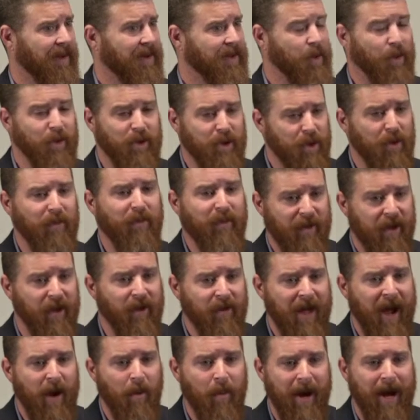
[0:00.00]
Don't you
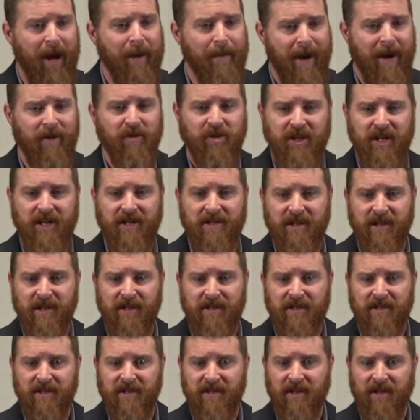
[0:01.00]
feel that way about
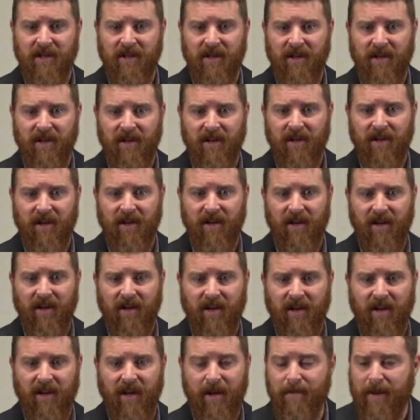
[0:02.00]
Jesus?
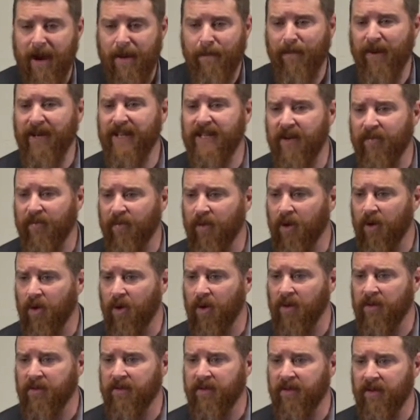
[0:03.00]
It might be
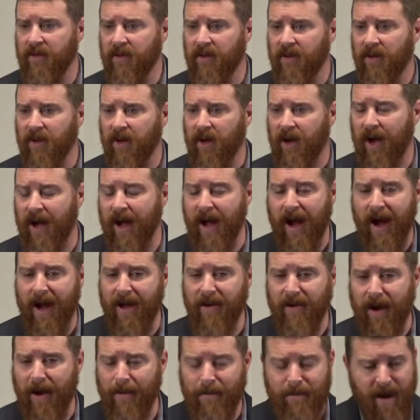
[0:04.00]
difficult.
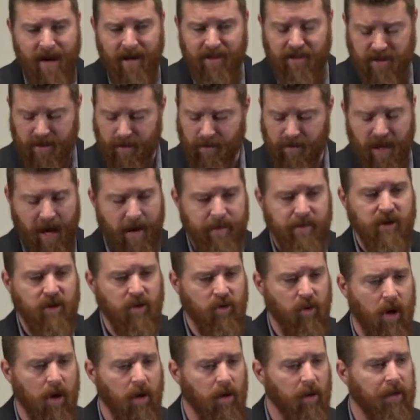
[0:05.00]
I might sometimes
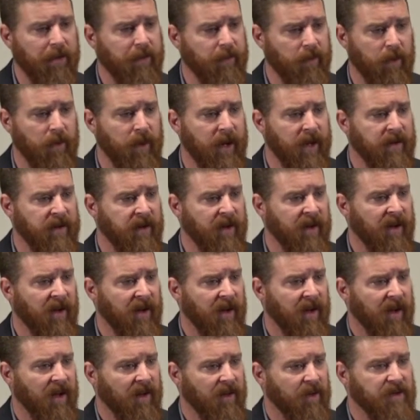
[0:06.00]
struggle through it.
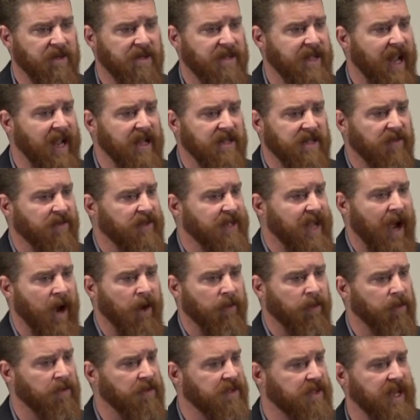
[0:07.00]
There's days of
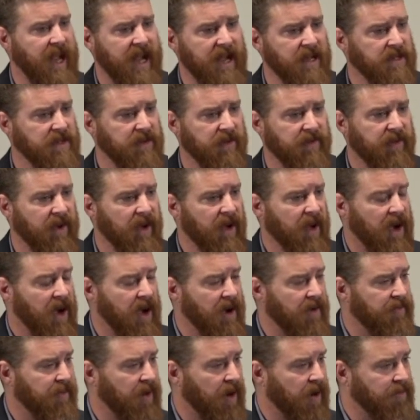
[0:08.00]
doubt. There's days
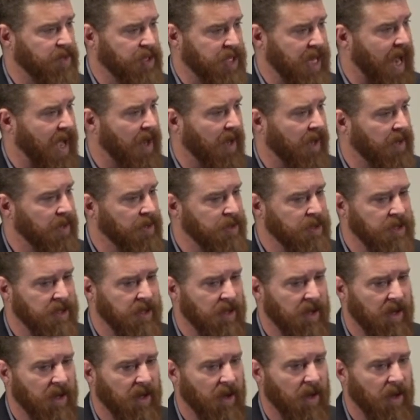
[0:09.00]
of challenge.